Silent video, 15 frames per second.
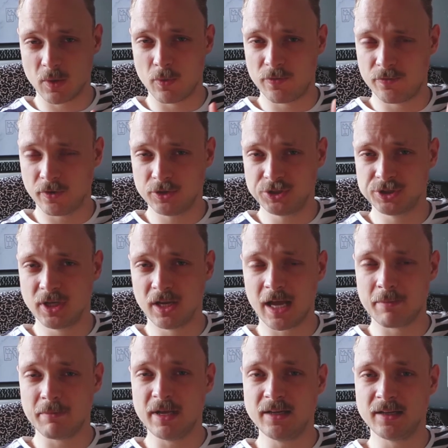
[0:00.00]
And with functional
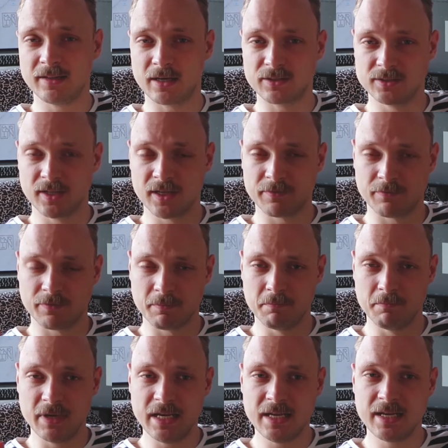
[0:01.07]
I mean that there's a lot of
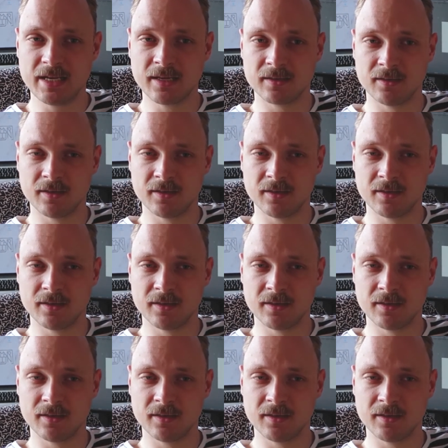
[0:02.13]
meaning,